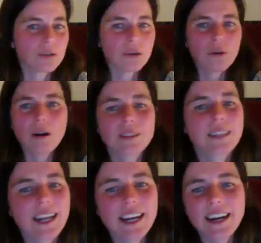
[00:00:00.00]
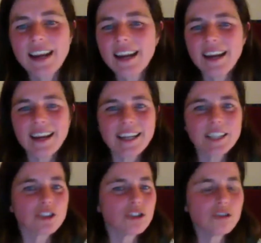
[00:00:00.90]
you need to go out there,
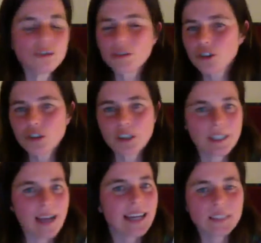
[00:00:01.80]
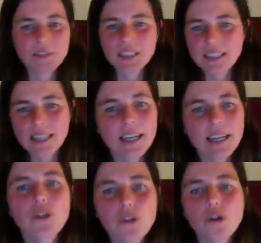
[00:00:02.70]
you know, join an activist
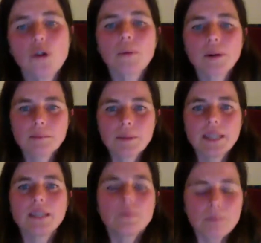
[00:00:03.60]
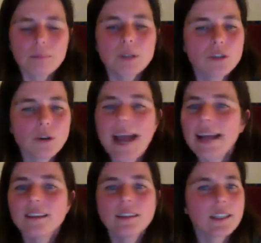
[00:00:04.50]
group and be, but you
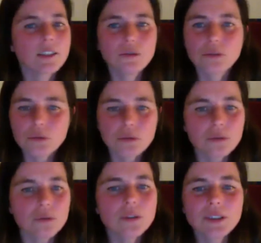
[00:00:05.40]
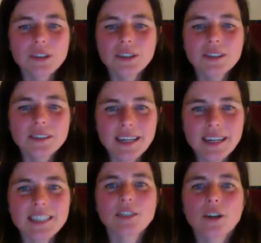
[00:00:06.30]
know, anything that you do
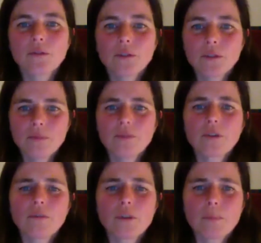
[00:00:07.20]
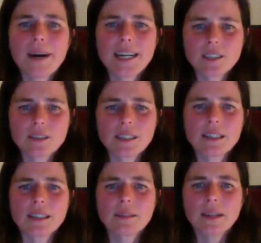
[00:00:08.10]
that is not for
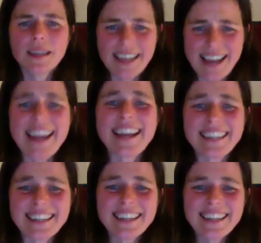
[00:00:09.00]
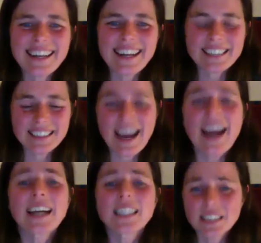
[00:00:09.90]
personal gain
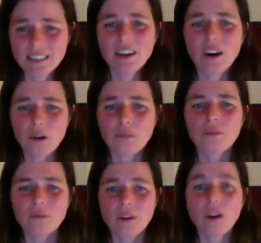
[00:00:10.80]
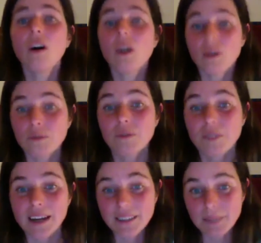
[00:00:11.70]
is an act of
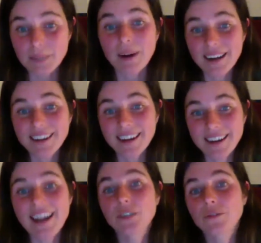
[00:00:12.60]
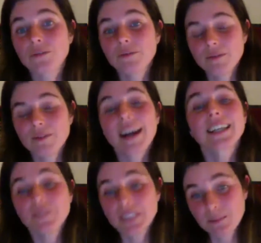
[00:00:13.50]
love, and thereby an act of
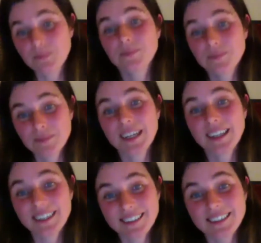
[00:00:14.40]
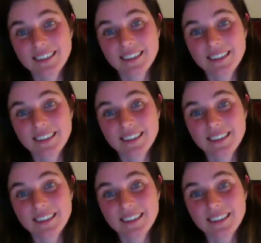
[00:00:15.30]
activism. Yeah.